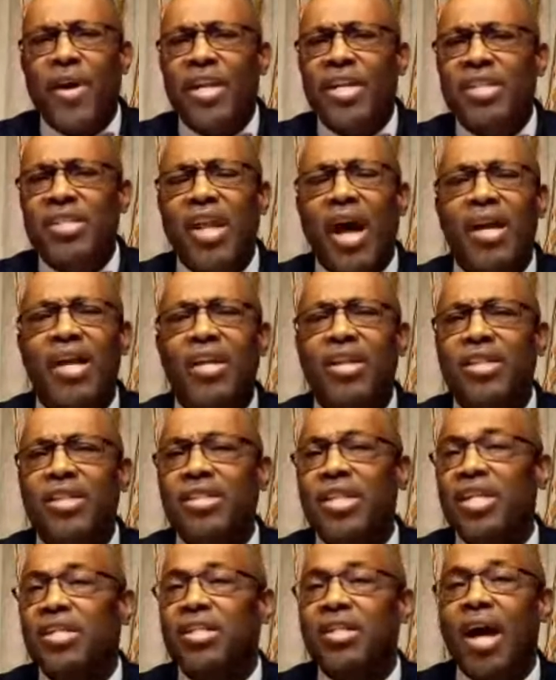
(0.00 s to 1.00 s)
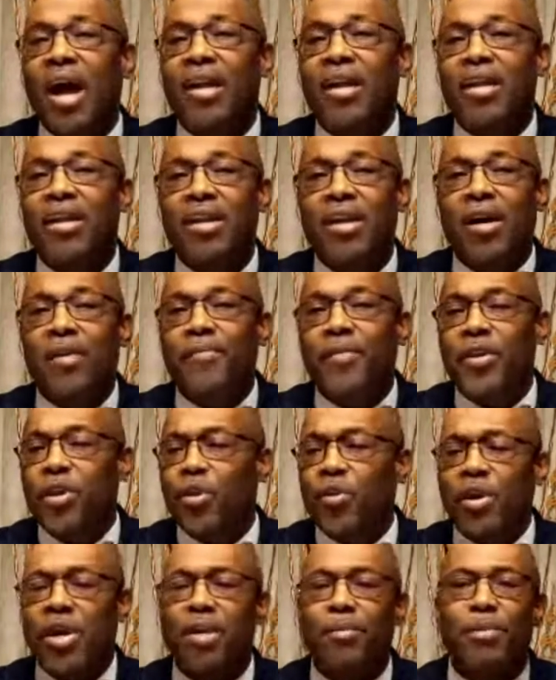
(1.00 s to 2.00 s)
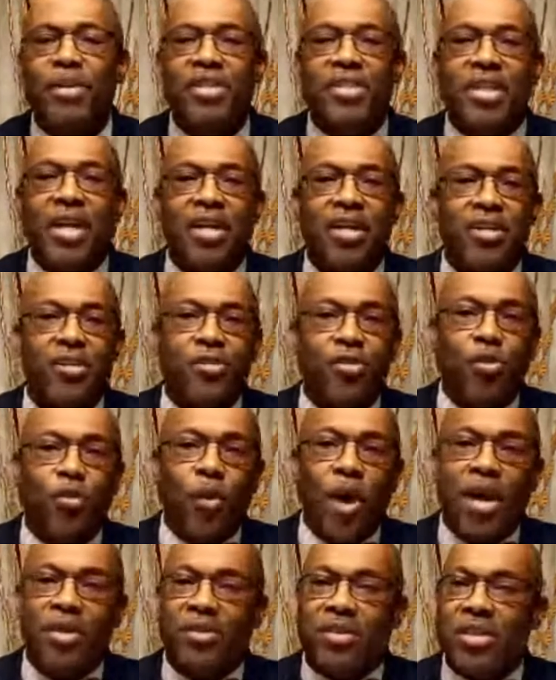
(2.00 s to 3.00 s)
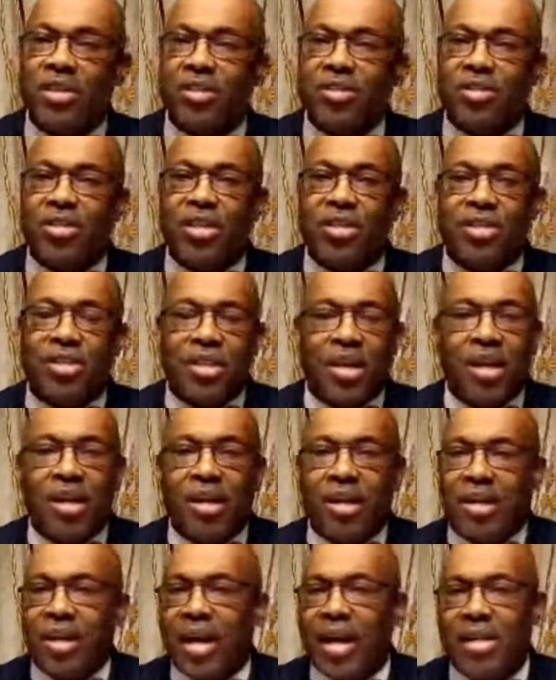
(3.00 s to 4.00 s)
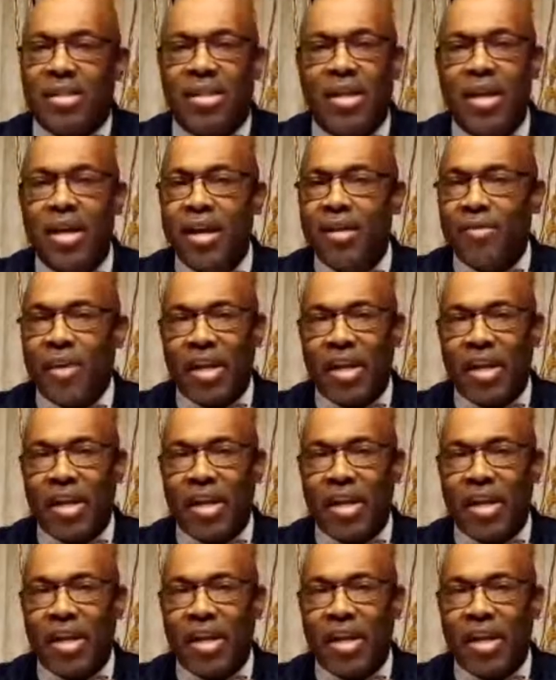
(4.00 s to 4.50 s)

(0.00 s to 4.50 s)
That it's not just not enough, and you'll hear me say this throughout this telecast.